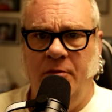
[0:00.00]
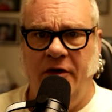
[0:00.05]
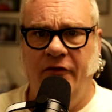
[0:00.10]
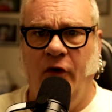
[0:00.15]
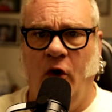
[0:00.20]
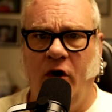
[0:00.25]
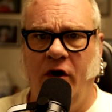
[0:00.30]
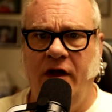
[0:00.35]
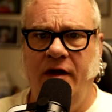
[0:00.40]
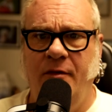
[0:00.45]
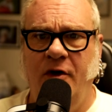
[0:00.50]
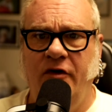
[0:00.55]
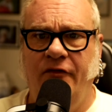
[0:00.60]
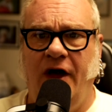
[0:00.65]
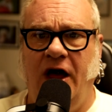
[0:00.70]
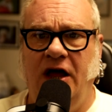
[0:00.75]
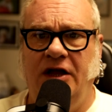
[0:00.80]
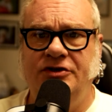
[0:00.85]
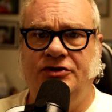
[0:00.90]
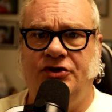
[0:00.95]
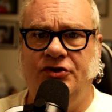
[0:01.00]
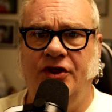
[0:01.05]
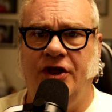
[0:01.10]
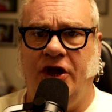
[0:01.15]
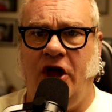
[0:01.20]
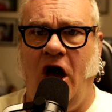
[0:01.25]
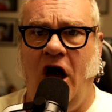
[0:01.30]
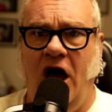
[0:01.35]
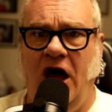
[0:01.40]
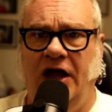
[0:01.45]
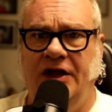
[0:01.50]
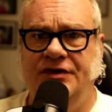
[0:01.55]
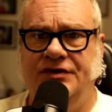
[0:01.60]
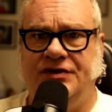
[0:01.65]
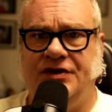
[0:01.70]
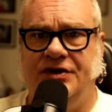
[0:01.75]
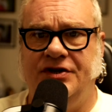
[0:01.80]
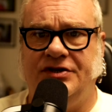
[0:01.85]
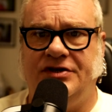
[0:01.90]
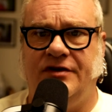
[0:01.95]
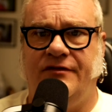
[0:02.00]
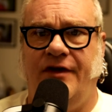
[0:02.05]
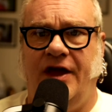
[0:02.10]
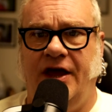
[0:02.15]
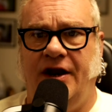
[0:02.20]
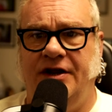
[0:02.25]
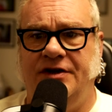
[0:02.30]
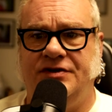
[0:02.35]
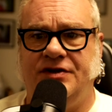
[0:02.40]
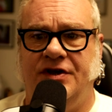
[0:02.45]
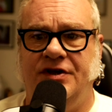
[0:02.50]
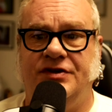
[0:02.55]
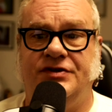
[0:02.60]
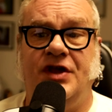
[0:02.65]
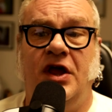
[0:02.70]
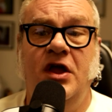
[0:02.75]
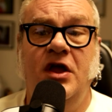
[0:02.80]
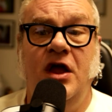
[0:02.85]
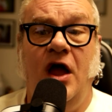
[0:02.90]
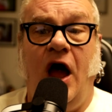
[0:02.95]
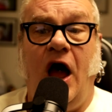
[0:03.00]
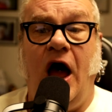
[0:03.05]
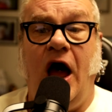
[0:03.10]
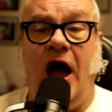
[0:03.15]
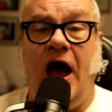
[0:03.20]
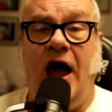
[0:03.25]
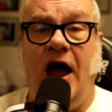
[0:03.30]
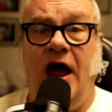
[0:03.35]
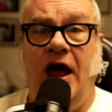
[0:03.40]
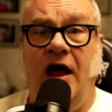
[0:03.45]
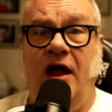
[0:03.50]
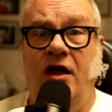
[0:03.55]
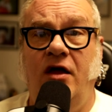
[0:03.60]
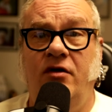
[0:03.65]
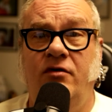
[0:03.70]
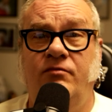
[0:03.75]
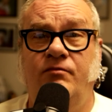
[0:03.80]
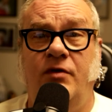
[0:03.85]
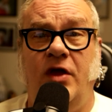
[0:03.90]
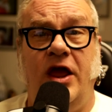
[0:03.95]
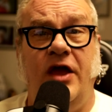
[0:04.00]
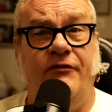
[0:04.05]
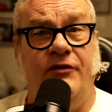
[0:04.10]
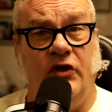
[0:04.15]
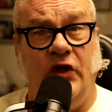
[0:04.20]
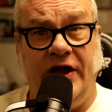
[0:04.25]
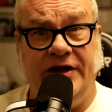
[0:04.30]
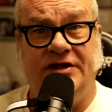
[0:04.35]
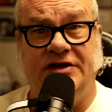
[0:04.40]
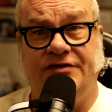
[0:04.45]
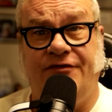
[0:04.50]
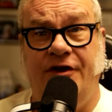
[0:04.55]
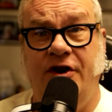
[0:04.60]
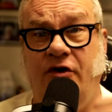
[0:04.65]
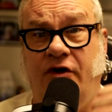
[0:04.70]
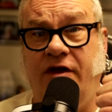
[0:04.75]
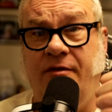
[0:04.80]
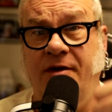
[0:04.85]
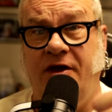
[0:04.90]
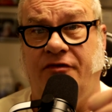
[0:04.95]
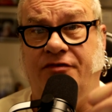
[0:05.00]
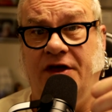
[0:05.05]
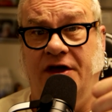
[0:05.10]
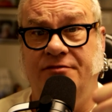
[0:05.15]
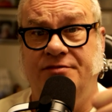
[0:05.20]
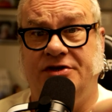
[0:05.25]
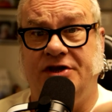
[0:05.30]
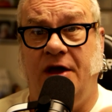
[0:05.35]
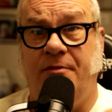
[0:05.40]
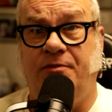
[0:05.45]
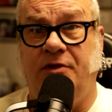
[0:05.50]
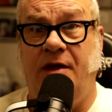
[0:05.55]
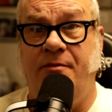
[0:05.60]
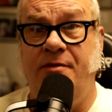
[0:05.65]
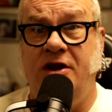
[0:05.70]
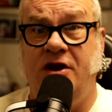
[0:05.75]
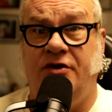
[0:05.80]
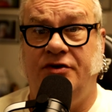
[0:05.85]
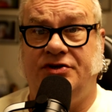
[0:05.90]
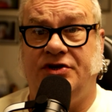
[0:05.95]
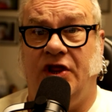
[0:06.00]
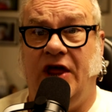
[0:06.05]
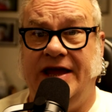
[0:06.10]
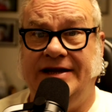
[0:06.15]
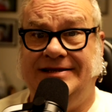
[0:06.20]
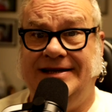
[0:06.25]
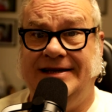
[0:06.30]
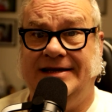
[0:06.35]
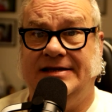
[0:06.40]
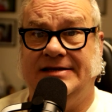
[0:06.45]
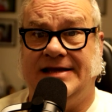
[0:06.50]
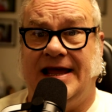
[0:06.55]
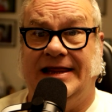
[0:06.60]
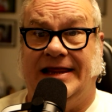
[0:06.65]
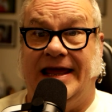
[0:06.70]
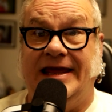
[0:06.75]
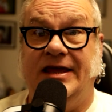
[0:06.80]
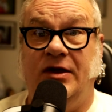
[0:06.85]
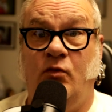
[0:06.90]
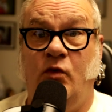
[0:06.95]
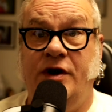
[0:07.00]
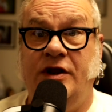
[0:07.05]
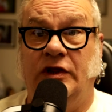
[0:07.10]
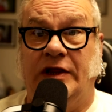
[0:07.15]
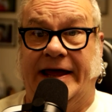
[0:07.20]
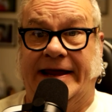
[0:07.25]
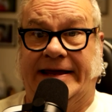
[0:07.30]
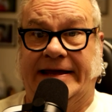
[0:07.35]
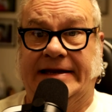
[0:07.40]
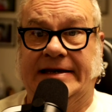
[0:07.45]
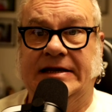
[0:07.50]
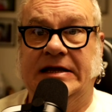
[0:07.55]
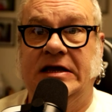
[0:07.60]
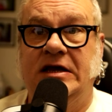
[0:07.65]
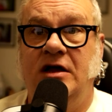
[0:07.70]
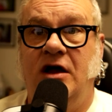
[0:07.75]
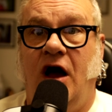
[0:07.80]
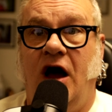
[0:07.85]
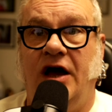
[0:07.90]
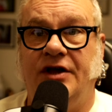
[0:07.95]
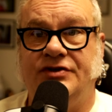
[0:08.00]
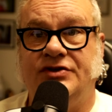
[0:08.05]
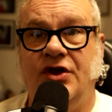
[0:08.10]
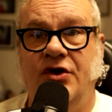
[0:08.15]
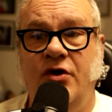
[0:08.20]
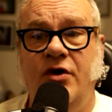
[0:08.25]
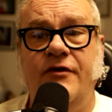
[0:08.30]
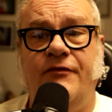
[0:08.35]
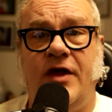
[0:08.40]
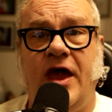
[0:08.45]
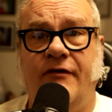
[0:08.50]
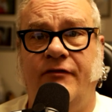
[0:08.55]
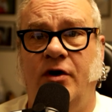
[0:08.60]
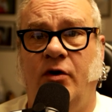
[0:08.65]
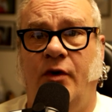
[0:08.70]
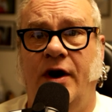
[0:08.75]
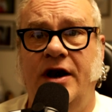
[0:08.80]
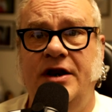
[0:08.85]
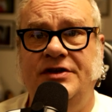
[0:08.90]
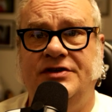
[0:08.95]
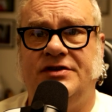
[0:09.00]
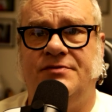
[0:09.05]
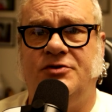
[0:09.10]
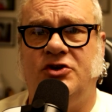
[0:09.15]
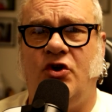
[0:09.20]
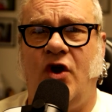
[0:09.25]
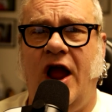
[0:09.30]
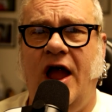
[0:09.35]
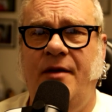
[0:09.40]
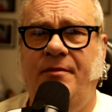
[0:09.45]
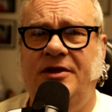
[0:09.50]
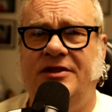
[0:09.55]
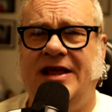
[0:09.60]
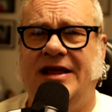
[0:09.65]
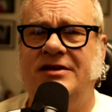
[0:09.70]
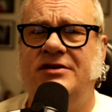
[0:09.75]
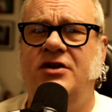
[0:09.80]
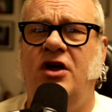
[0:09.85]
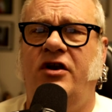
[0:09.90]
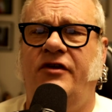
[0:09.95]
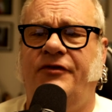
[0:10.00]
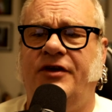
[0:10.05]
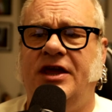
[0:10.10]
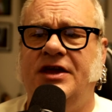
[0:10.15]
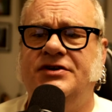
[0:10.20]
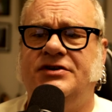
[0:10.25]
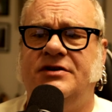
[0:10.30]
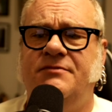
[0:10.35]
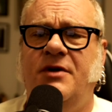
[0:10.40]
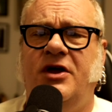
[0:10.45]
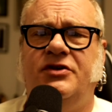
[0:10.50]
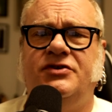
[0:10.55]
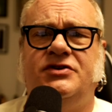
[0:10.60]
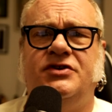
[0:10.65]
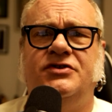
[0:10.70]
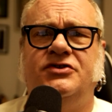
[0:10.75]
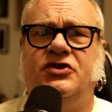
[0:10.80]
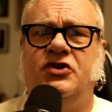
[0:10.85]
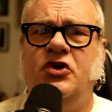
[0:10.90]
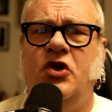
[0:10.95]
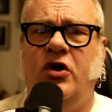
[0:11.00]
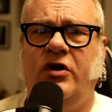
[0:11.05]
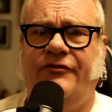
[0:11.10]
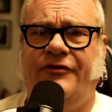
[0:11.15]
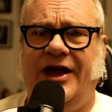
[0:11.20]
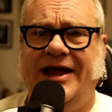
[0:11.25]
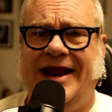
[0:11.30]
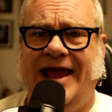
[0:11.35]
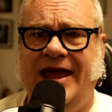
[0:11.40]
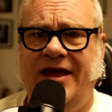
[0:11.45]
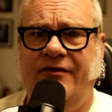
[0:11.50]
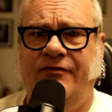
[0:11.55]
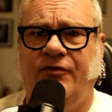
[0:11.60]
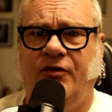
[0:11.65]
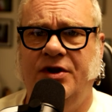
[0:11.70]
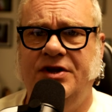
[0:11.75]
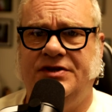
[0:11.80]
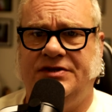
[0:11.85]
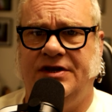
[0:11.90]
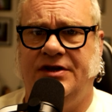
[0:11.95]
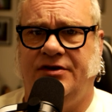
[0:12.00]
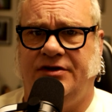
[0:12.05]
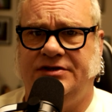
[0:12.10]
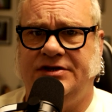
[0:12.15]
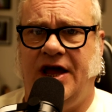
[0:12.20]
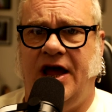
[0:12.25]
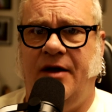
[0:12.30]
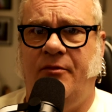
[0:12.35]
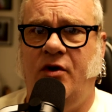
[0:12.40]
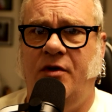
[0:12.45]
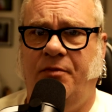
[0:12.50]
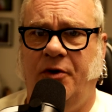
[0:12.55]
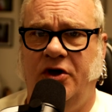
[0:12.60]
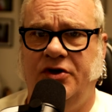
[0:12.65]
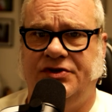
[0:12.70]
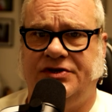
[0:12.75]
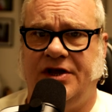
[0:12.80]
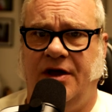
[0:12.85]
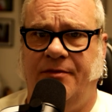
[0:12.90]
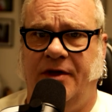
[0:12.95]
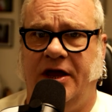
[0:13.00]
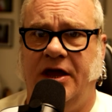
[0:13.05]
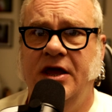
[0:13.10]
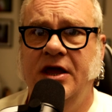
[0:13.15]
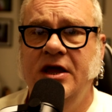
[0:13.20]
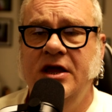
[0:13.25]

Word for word: Before we move on to the cons and disadvantages, uh, if you like this video, give me a thumbs up. Let me know if you liked it because I like it when you like it. Also, if you haven't already, subscribe, hit that notification bell so that you're notified every single time we post something.